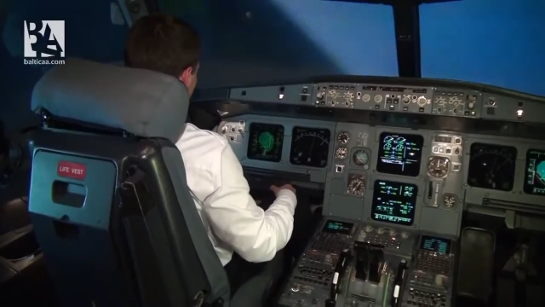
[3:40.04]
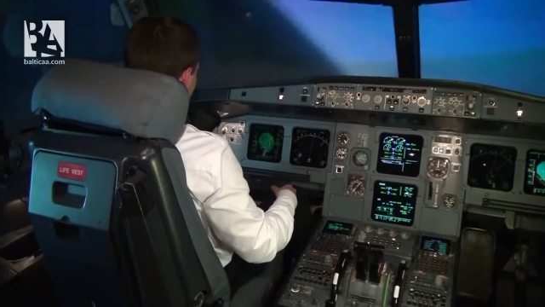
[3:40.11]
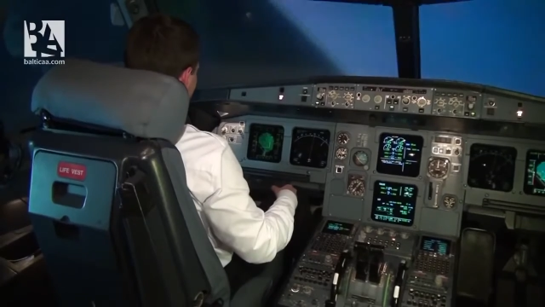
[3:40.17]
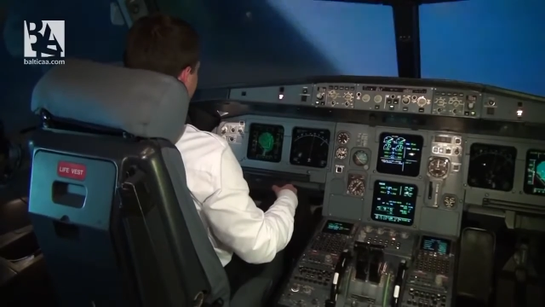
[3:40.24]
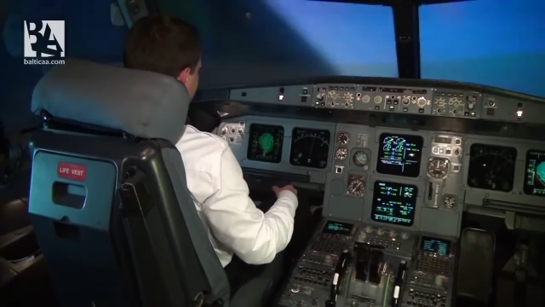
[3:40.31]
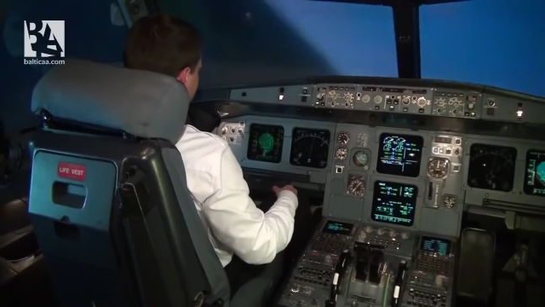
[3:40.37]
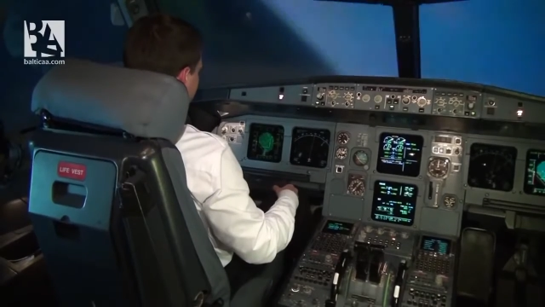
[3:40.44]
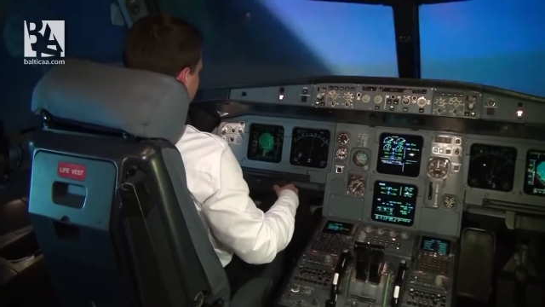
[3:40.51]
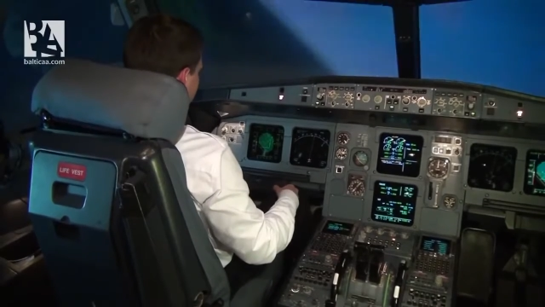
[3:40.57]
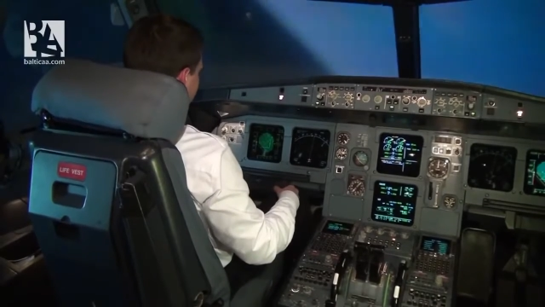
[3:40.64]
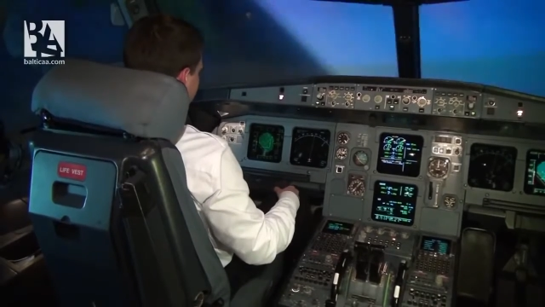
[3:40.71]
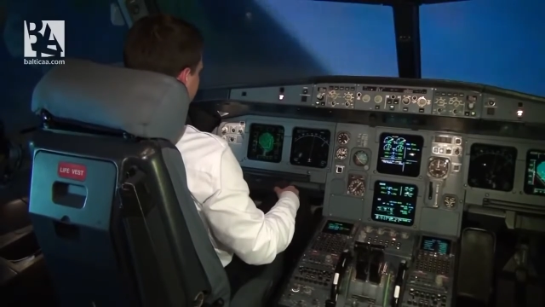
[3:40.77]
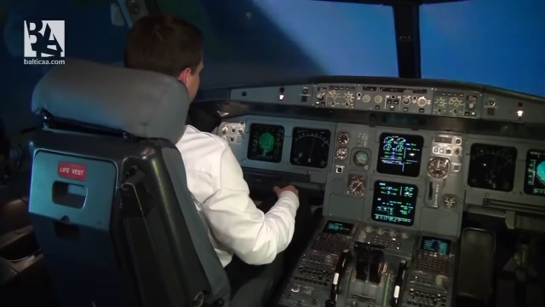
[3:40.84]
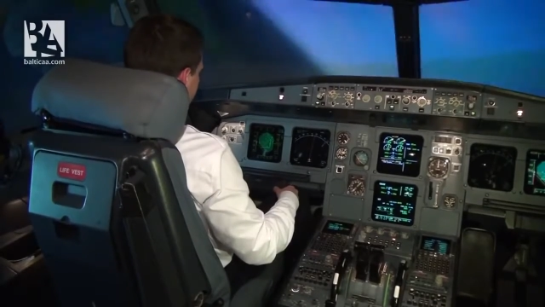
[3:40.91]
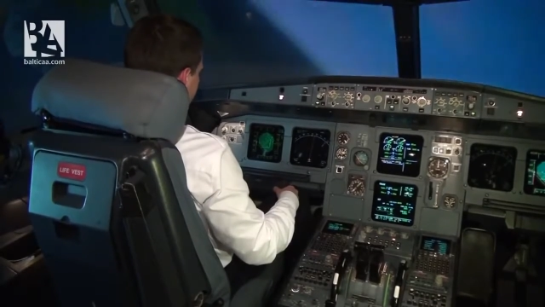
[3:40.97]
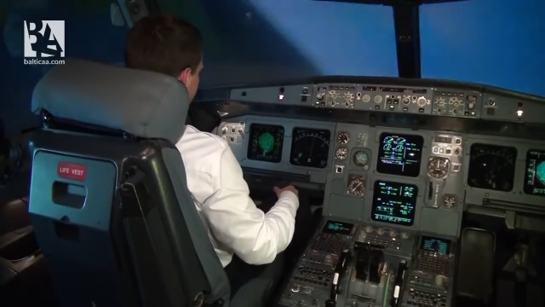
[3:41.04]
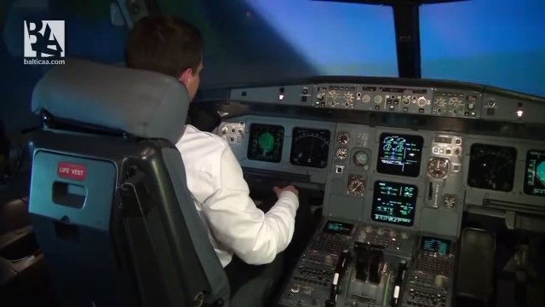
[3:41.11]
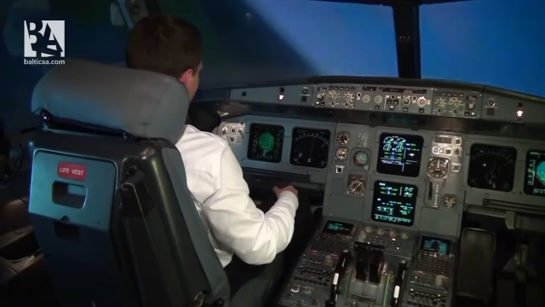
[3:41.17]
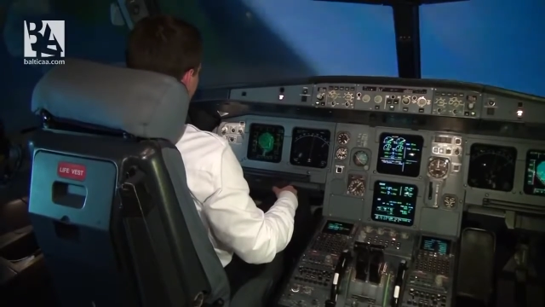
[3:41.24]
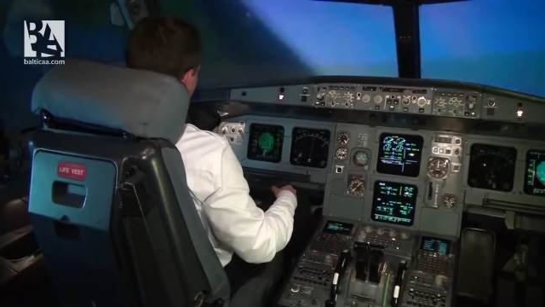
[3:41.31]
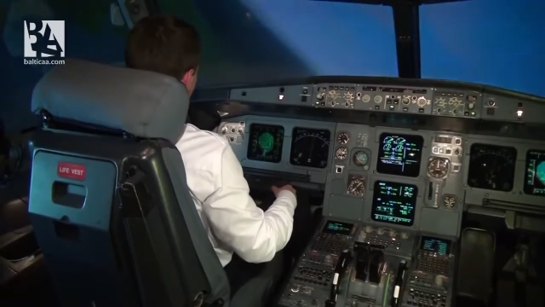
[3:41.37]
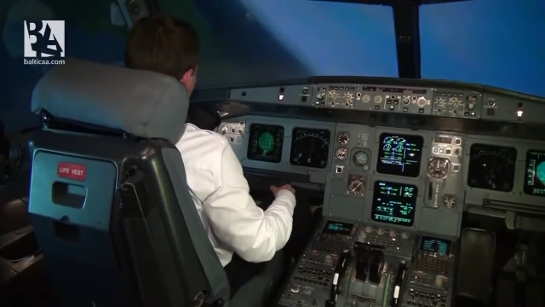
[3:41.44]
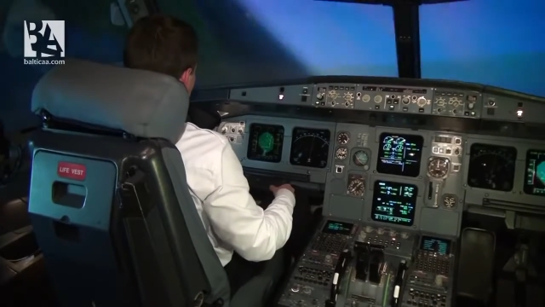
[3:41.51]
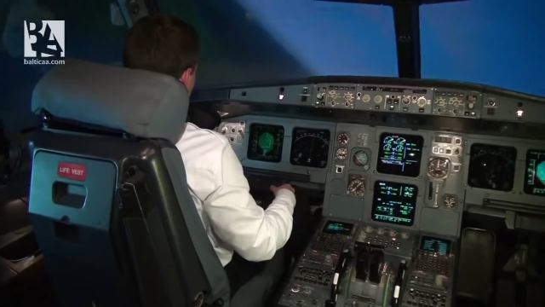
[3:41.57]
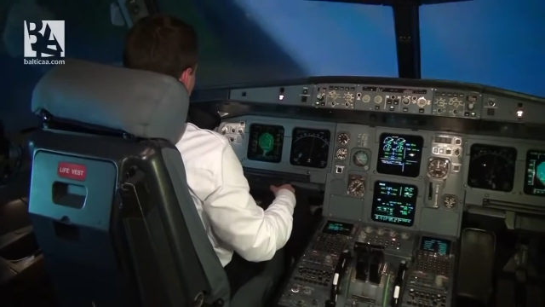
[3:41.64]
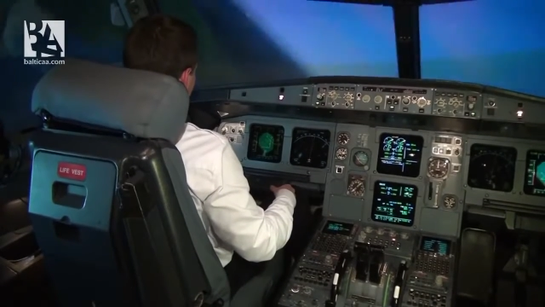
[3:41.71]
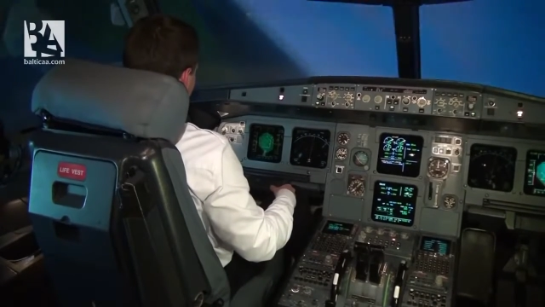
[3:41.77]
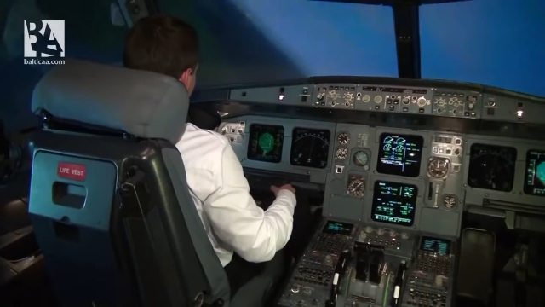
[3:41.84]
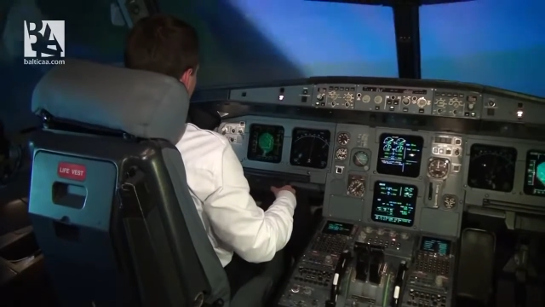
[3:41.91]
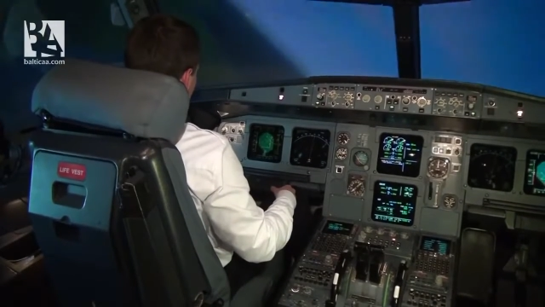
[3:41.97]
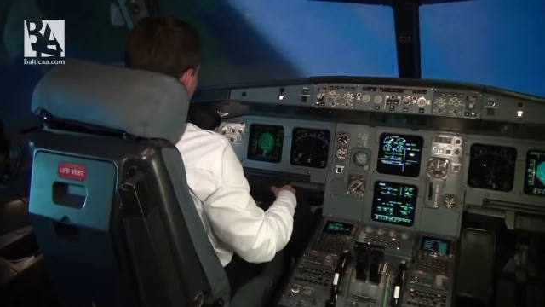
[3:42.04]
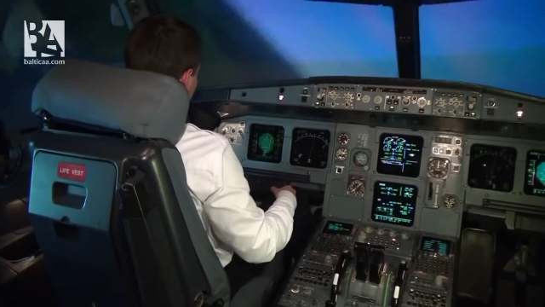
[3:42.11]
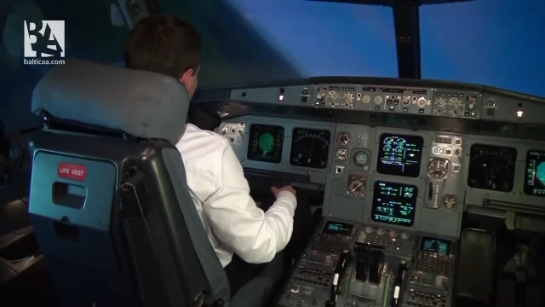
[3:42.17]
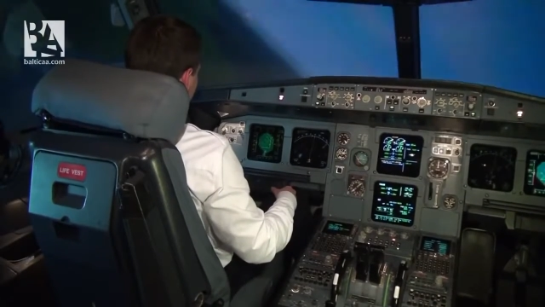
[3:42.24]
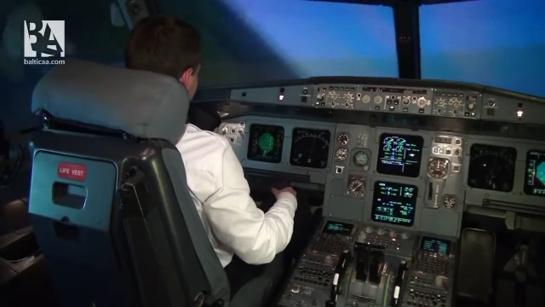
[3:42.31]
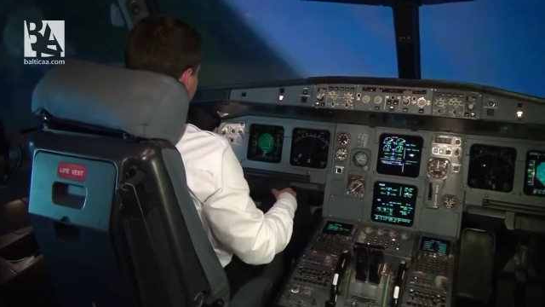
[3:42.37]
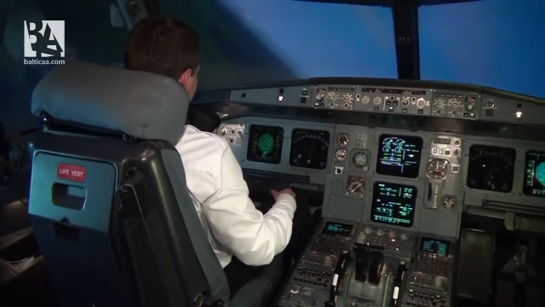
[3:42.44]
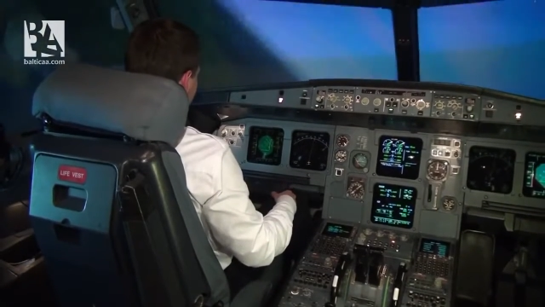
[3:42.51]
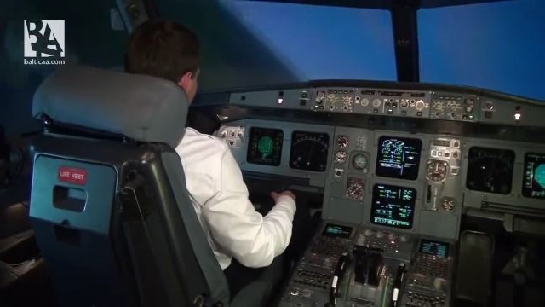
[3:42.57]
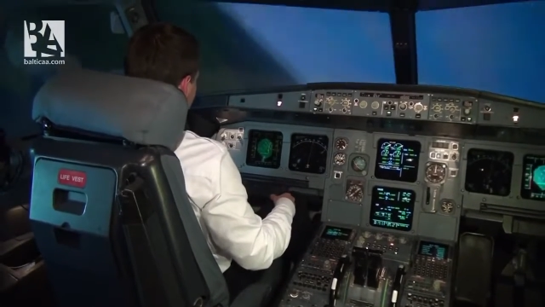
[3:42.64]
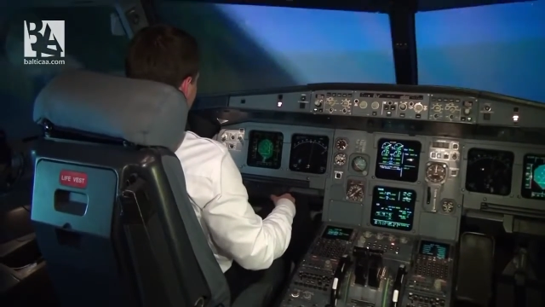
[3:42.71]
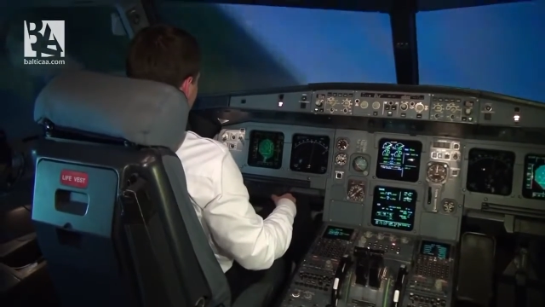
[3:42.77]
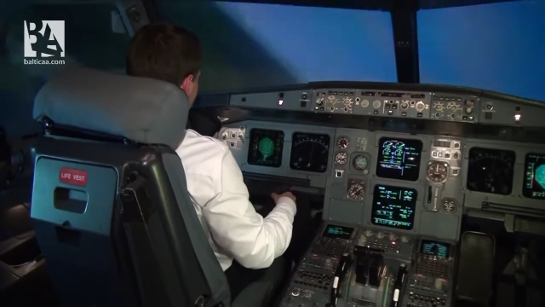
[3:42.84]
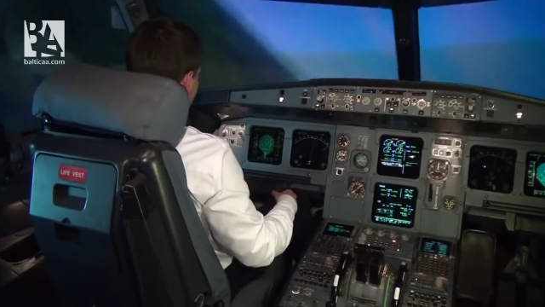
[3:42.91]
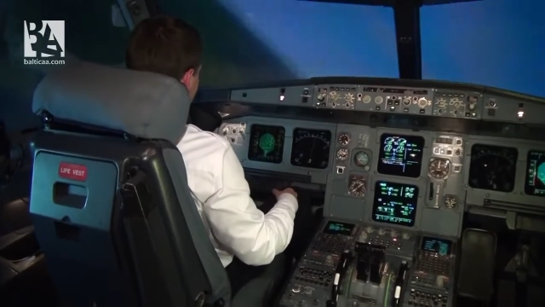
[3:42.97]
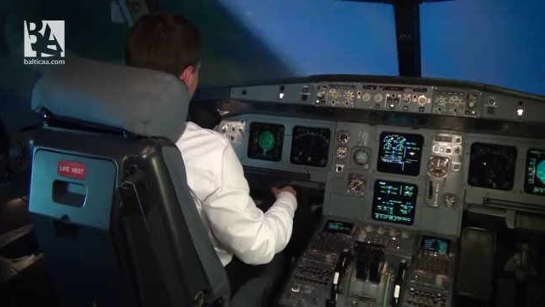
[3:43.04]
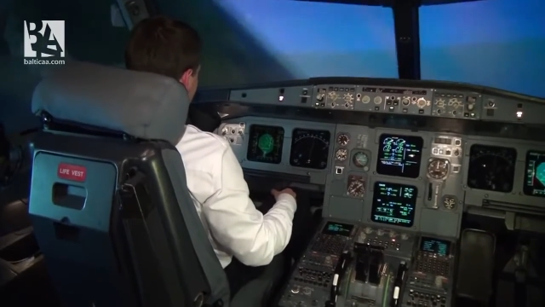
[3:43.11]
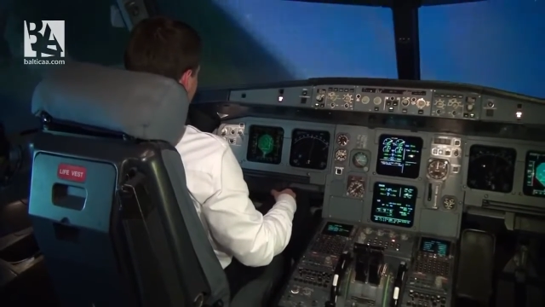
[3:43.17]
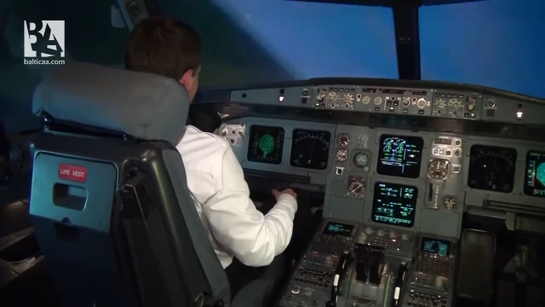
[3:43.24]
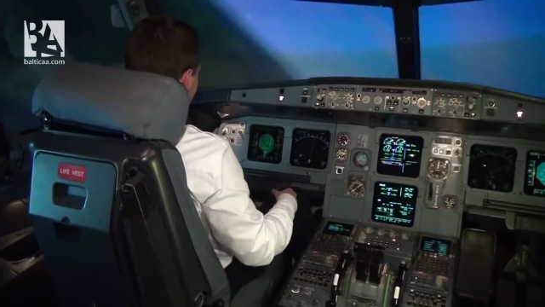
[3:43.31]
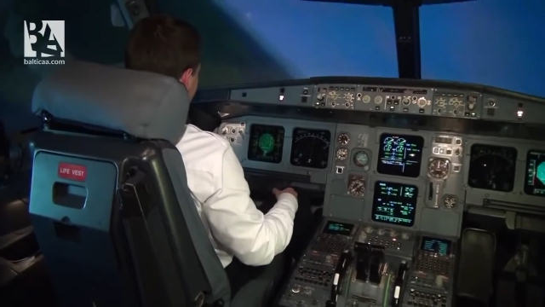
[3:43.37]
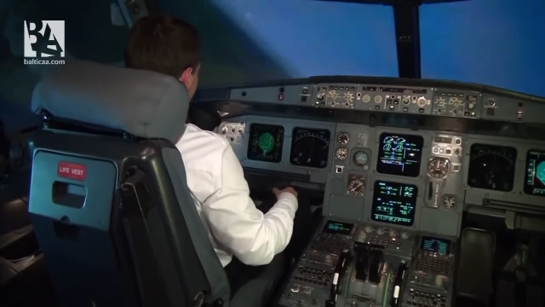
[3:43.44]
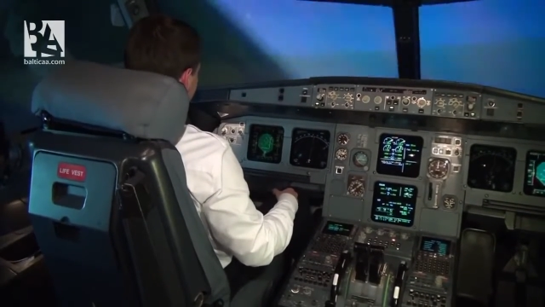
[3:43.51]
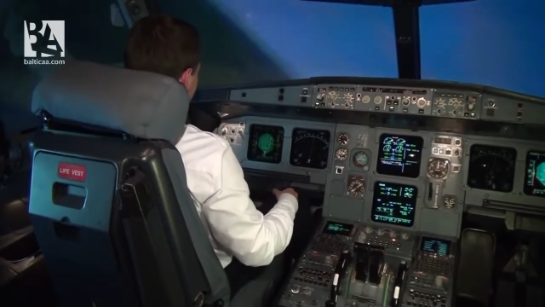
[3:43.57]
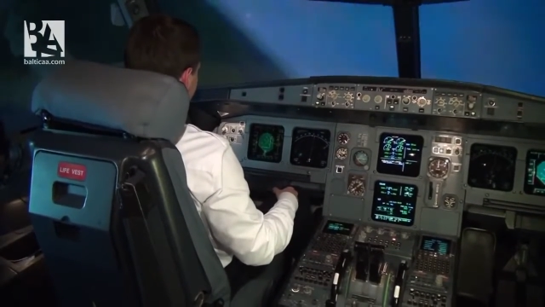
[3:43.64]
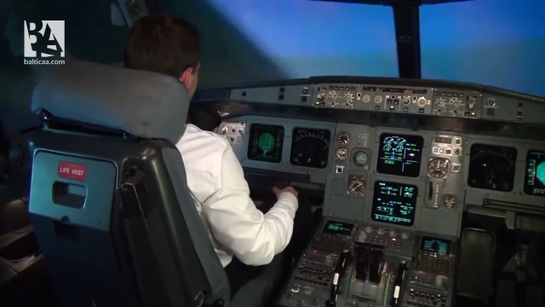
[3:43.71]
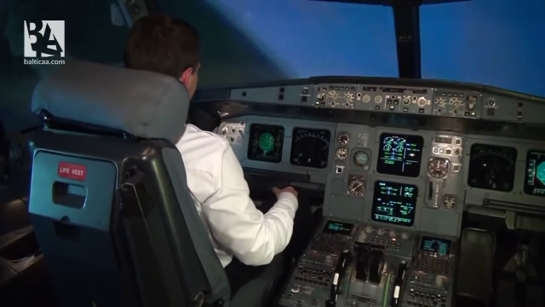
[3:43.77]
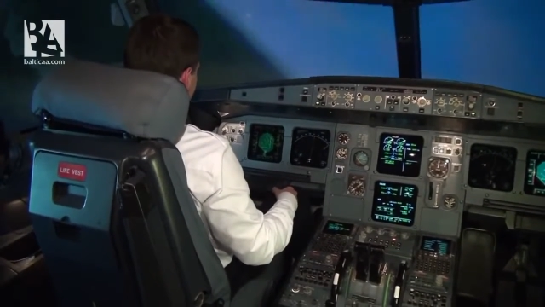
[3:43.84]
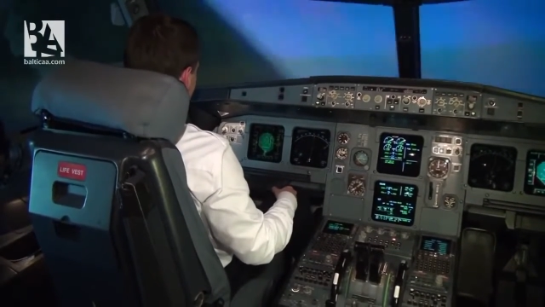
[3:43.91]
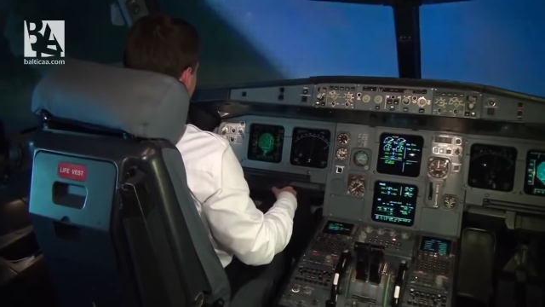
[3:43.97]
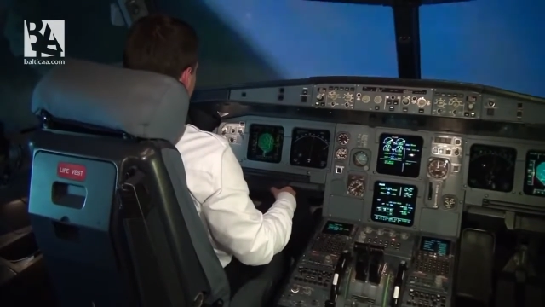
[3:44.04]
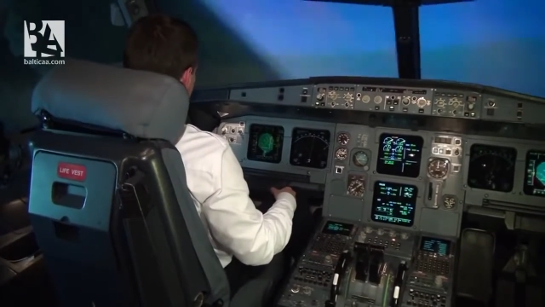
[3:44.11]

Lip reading: [unreadable: no face in view]